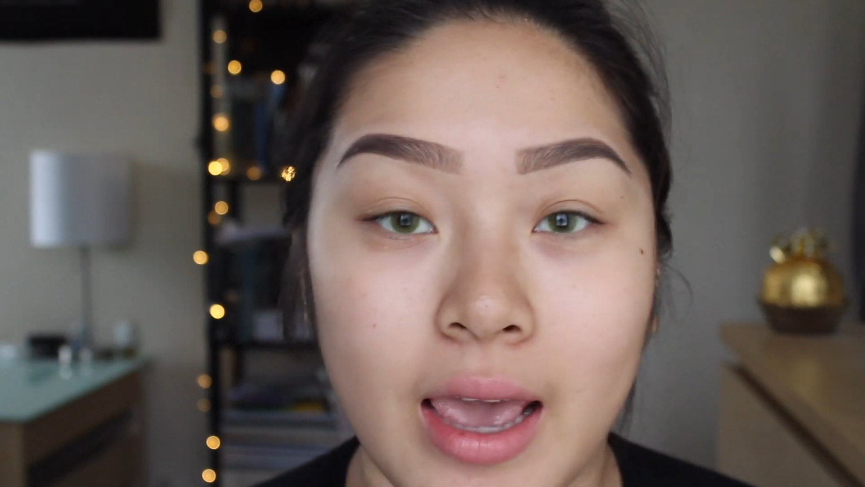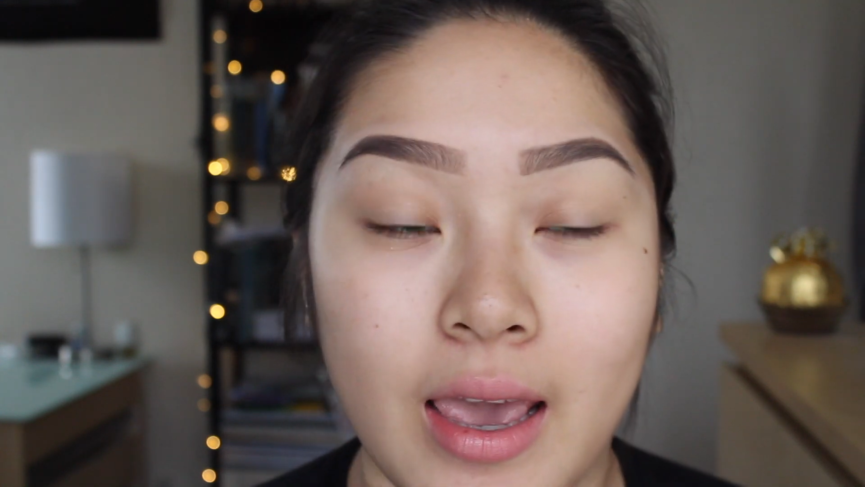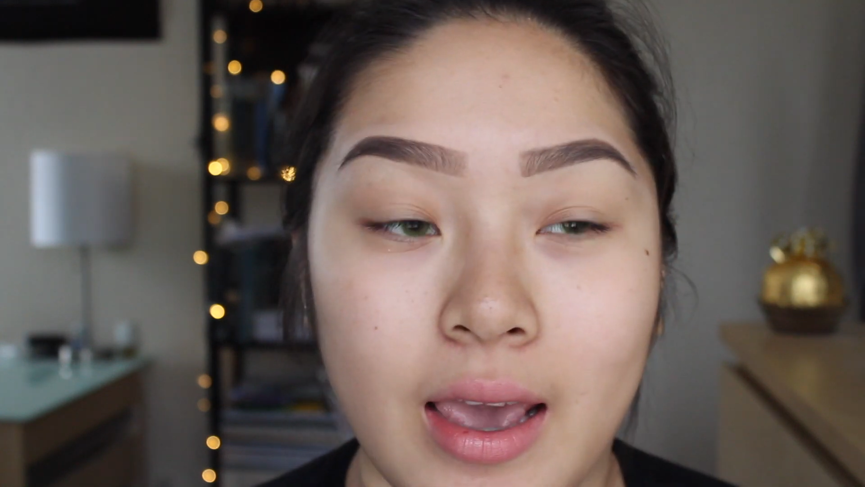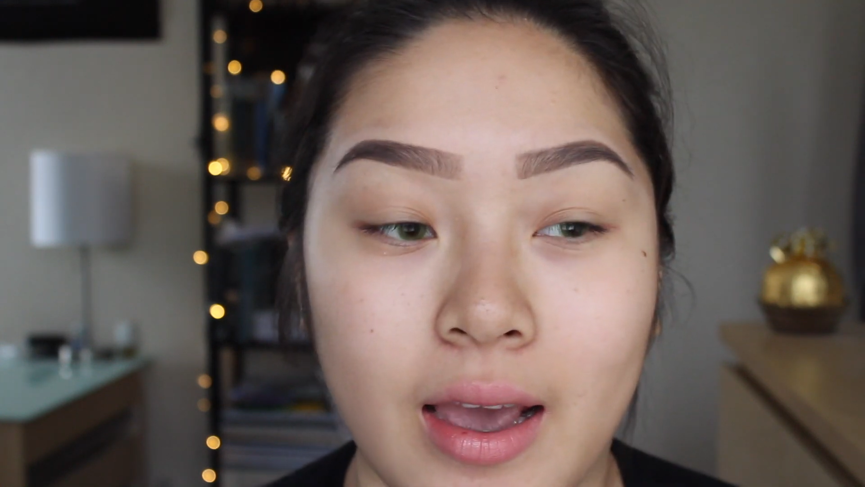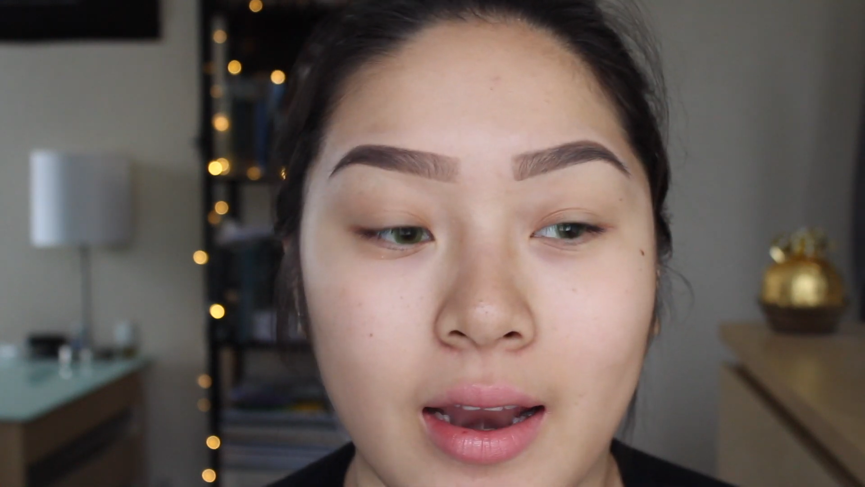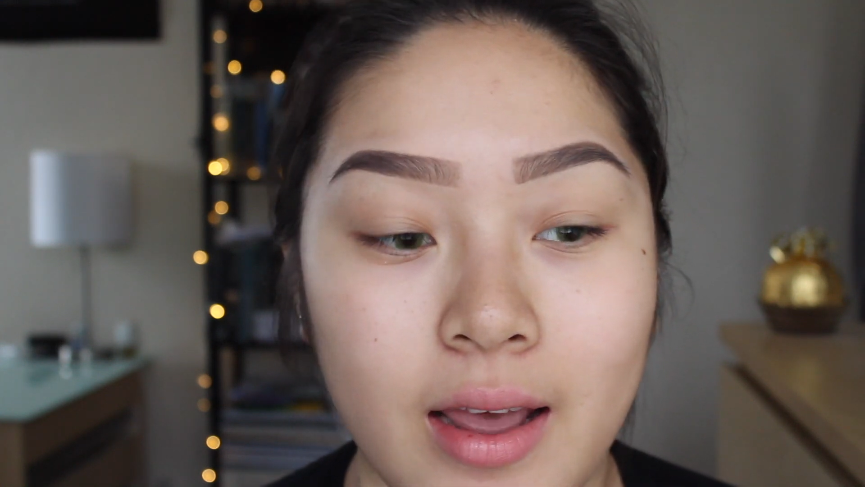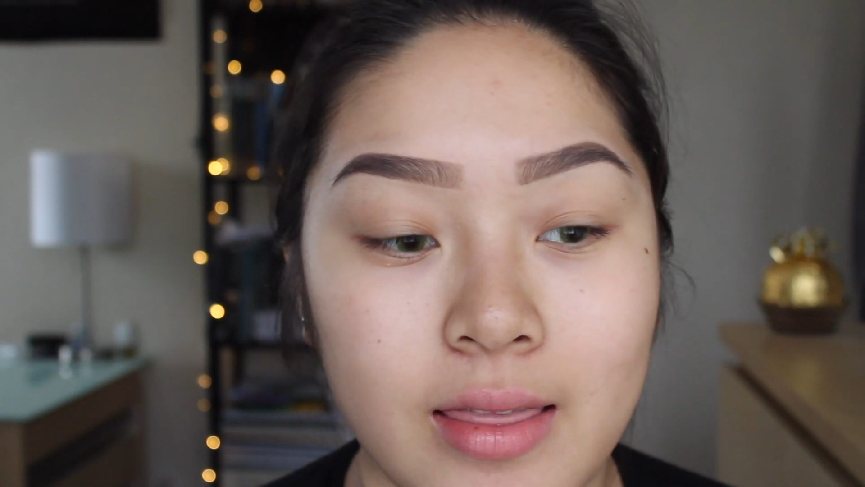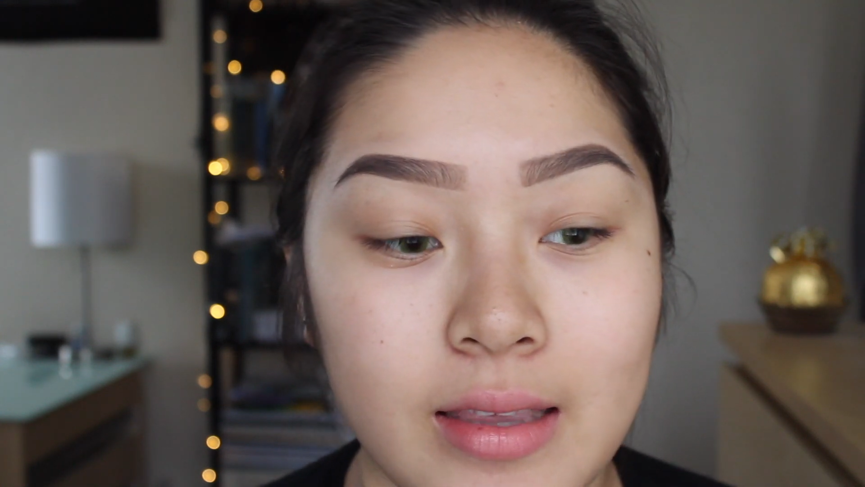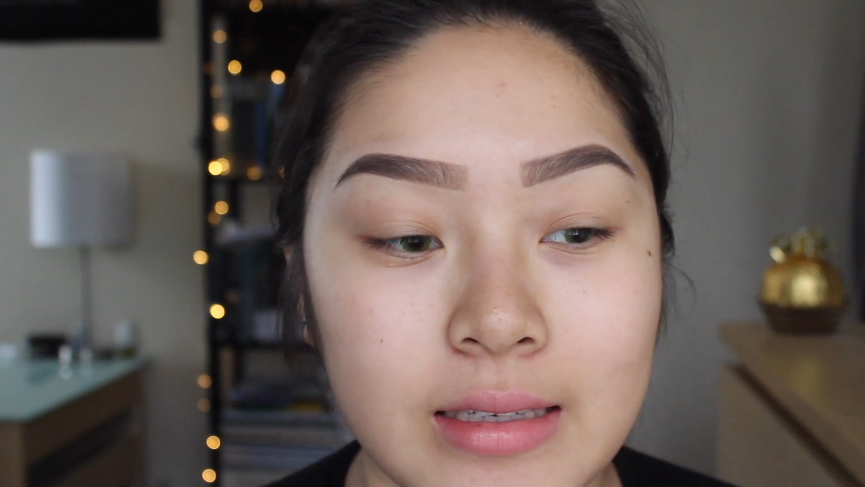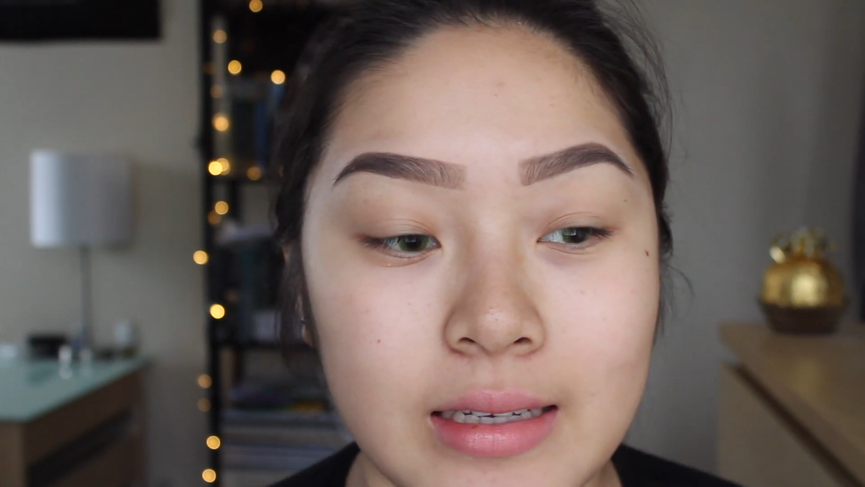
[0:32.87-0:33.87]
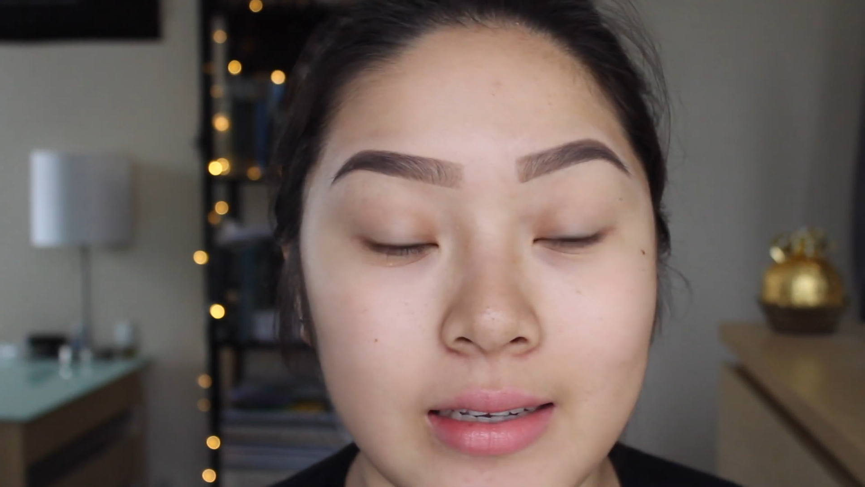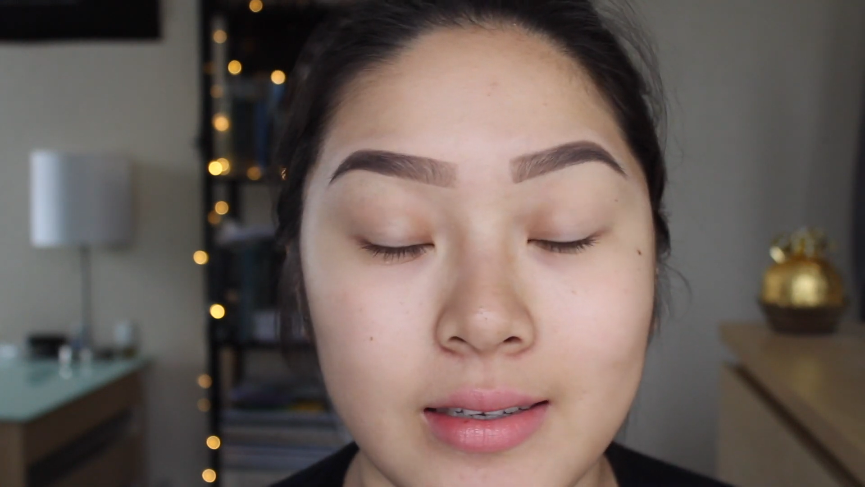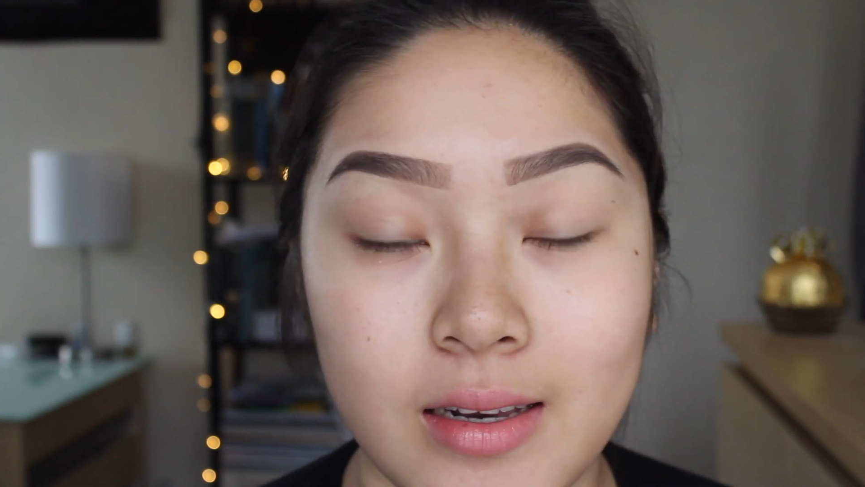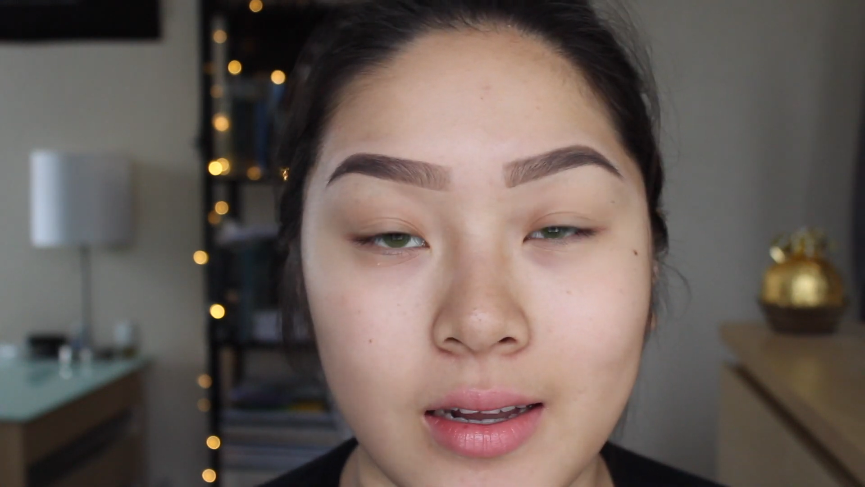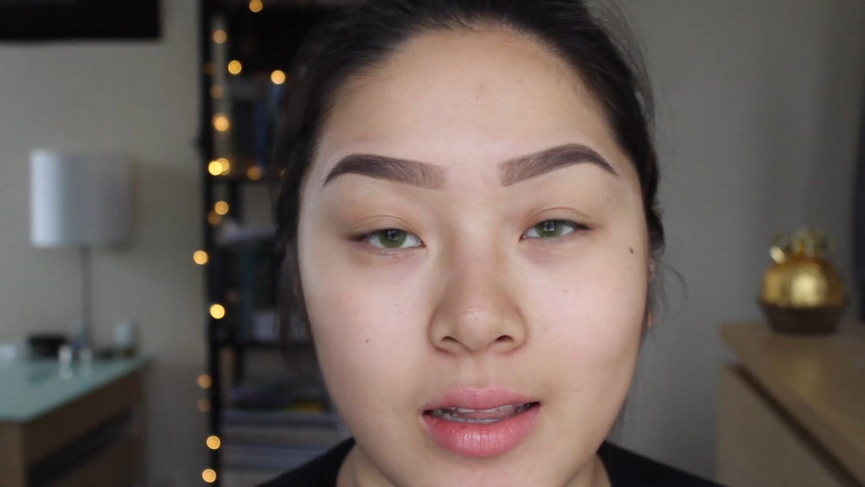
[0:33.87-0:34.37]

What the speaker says: and this is in